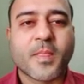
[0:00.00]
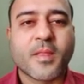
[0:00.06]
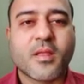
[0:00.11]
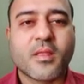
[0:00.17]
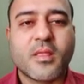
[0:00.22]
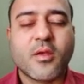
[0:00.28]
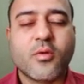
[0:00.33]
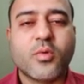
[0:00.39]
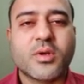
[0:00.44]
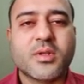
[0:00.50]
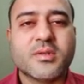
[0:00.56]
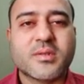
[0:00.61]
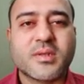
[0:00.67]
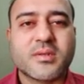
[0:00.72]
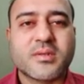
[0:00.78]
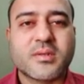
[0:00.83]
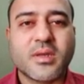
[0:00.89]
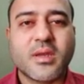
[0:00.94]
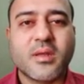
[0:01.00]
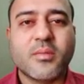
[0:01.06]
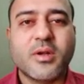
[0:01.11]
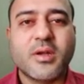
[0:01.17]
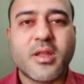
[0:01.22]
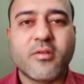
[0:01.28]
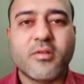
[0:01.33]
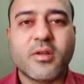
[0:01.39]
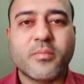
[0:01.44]
now what is
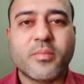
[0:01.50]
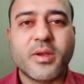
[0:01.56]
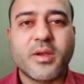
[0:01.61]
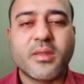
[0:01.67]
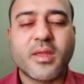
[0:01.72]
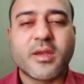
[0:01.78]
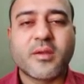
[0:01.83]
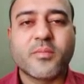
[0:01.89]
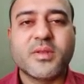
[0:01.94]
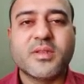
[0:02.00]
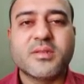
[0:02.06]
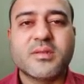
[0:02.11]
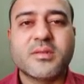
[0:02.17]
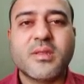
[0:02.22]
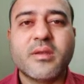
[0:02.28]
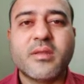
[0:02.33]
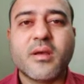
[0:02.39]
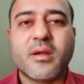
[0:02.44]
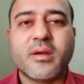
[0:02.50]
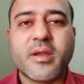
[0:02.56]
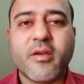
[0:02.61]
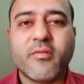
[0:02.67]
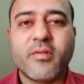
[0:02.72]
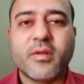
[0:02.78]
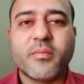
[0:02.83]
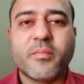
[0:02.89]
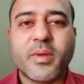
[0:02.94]
sustainable development? That means the
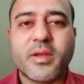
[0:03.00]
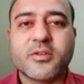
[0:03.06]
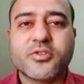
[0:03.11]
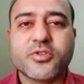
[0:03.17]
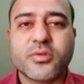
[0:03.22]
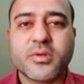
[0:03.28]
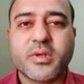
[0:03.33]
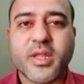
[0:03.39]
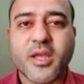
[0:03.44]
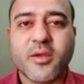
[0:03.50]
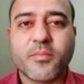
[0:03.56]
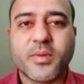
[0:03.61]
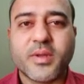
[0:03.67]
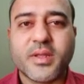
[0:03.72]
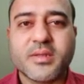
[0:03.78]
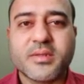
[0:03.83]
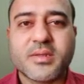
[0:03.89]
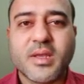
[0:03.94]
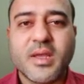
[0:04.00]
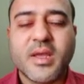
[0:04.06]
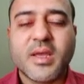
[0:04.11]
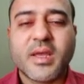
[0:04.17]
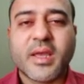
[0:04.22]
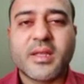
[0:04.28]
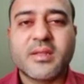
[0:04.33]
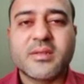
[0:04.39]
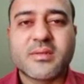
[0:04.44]
development should take place
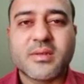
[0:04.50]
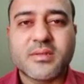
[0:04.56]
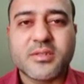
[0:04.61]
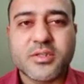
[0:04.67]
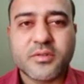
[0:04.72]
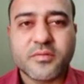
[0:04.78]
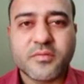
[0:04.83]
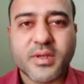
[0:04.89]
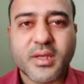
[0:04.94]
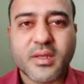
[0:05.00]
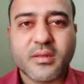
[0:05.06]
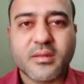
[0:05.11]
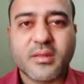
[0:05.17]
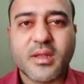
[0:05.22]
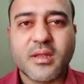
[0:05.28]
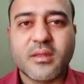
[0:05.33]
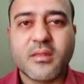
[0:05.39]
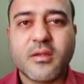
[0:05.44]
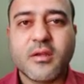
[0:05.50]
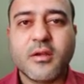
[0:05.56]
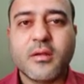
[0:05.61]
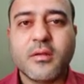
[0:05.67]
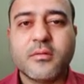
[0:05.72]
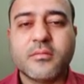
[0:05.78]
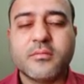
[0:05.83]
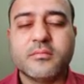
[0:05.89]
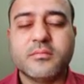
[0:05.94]
in such a way that the
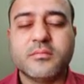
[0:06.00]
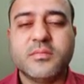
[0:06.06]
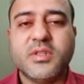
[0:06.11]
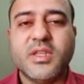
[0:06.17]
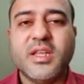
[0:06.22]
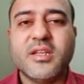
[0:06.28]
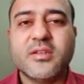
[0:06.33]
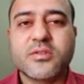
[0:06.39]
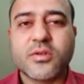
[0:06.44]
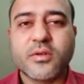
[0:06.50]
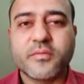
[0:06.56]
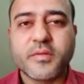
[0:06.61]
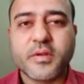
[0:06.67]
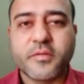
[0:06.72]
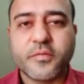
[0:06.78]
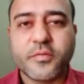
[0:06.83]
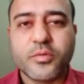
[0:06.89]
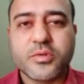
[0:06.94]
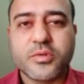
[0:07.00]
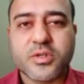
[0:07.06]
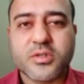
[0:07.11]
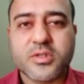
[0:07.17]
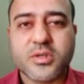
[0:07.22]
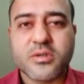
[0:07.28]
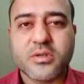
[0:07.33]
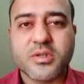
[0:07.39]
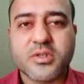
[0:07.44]
needs of the future
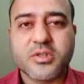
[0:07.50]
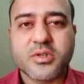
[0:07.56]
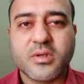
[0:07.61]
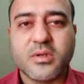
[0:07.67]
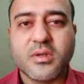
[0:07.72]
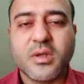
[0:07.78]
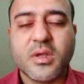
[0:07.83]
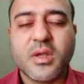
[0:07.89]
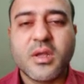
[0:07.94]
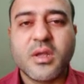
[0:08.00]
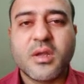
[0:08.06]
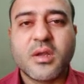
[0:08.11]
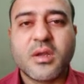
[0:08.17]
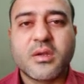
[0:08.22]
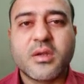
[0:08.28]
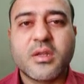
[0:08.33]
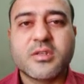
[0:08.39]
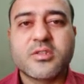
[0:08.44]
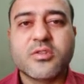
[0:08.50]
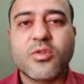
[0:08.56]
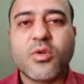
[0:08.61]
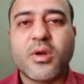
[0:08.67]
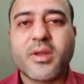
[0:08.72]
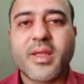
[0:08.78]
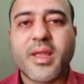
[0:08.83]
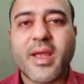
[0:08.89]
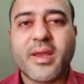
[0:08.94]
generation does
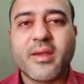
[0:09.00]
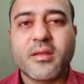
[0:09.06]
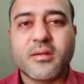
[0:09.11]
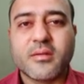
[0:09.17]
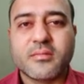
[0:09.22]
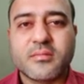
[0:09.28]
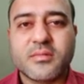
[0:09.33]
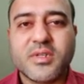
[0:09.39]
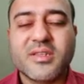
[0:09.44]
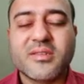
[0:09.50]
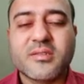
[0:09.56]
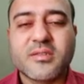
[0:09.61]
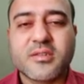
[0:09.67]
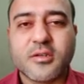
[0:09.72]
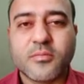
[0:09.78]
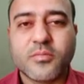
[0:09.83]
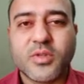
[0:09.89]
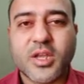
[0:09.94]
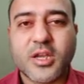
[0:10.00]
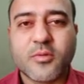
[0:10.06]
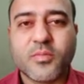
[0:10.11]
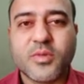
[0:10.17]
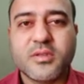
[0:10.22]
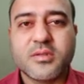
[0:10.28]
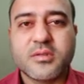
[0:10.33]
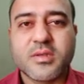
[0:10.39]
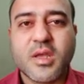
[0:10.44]
not get disturbed. That
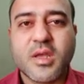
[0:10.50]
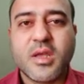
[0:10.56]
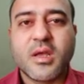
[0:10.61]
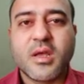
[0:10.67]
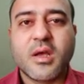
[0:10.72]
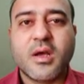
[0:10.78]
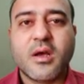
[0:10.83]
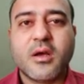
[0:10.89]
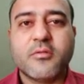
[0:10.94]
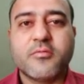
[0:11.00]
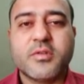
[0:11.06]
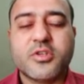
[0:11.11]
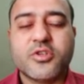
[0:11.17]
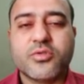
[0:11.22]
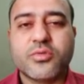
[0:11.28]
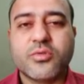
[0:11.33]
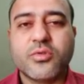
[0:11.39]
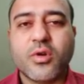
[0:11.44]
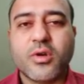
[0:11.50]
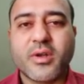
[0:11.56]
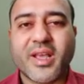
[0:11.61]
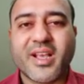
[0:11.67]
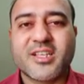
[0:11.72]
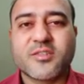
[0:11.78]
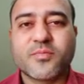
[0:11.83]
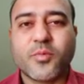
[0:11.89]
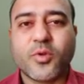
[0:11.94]
means we should not
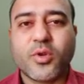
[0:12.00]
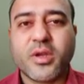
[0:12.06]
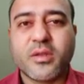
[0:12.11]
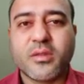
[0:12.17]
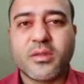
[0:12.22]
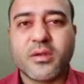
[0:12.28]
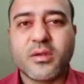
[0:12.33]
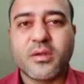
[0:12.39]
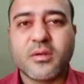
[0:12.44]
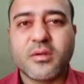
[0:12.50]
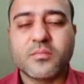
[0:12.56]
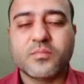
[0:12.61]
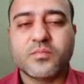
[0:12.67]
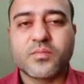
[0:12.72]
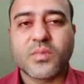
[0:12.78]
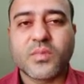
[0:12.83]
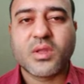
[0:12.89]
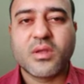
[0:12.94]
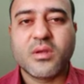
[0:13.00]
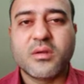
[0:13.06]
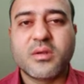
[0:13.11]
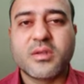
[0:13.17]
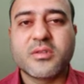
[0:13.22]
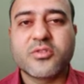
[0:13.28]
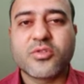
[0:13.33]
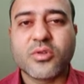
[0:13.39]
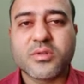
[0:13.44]
exploit the
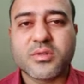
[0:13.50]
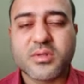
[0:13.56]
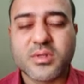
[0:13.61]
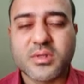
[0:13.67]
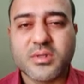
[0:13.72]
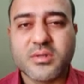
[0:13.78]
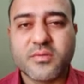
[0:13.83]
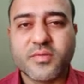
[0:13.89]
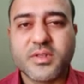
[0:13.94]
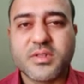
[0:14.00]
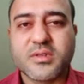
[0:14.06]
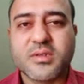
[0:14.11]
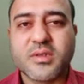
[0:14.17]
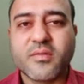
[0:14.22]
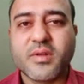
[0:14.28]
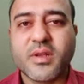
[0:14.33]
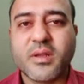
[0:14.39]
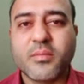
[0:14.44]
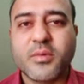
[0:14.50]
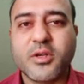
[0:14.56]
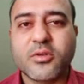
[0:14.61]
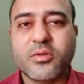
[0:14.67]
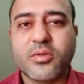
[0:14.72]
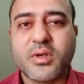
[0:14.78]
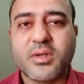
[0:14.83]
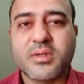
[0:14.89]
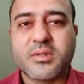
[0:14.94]
resources which is available
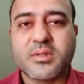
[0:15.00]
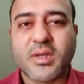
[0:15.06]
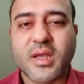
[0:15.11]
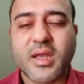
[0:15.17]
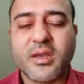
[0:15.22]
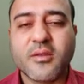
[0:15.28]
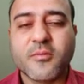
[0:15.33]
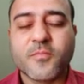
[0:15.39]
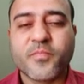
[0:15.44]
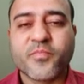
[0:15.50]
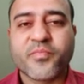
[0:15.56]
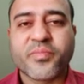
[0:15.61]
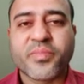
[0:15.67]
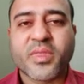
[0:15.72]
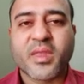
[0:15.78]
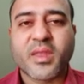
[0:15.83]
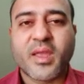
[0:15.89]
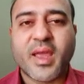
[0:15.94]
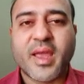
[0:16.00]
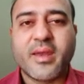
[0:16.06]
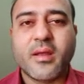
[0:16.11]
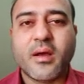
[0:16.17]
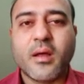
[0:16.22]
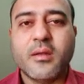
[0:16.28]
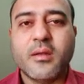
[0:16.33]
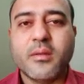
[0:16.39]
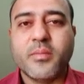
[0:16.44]
to us in an
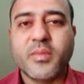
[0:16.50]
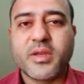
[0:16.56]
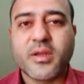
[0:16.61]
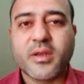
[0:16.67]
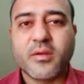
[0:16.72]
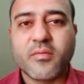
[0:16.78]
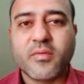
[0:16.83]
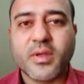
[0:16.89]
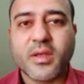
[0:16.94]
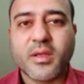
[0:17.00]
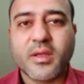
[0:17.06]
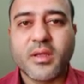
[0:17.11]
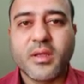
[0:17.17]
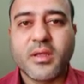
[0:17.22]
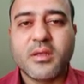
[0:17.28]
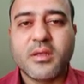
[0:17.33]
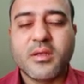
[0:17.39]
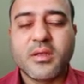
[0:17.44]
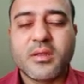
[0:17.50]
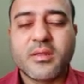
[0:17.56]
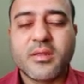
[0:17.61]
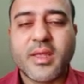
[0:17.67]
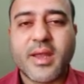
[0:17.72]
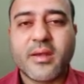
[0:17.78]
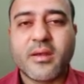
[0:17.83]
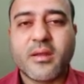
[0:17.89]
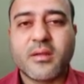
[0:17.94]
unlimited way,
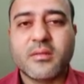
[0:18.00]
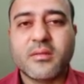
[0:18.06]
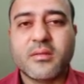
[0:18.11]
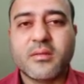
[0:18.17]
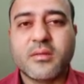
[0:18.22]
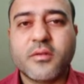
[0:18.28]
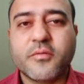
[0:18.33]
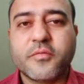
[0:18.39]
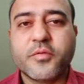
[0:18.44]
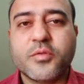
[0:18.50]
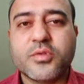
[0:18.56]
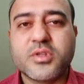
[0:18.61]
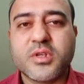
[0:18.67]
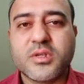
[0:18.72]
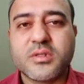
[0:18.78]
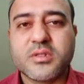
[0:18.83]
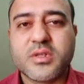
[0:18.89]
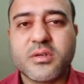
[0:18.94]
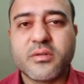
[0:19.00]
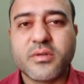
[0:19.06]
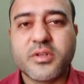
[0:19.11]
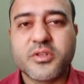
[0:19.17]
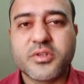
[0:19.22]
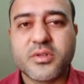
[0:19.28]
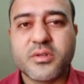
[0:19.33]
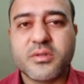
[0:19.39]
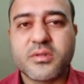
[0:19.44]
that the future
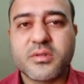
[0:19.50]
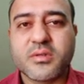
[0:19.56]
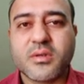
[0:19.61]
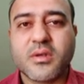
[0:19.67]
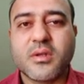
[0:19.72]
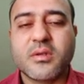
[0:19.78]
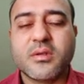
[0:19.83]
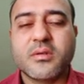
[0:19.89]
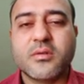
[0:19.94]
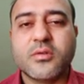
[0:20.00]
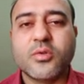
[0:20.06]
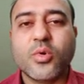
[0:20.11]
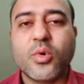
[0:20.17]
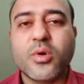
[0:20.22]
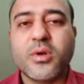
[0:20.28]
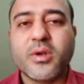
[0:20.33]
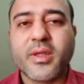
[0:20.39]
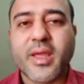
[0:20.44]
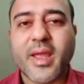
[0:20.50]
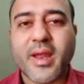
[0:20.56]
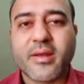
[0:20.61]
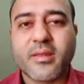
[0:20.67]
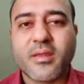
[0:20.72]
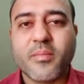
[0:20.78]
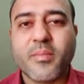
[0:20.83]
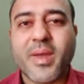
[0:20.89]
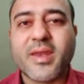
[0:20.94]
generations don't
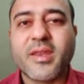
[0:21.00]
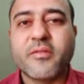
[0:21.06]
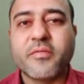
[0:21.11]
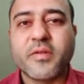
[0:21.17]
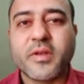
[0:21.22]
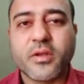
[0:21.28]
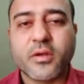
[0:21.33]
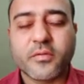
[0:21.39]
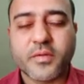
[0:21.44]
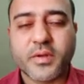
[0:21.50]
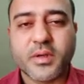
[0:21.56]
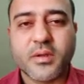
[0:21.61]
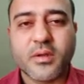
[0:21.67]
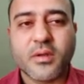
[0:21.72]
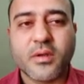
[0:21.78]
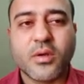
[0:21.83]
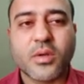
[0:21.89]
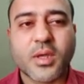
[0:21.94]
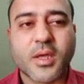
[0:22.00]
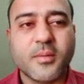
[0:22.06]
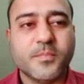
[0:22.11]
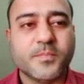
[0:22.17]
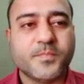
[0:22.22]
get the benefit of it. Okay,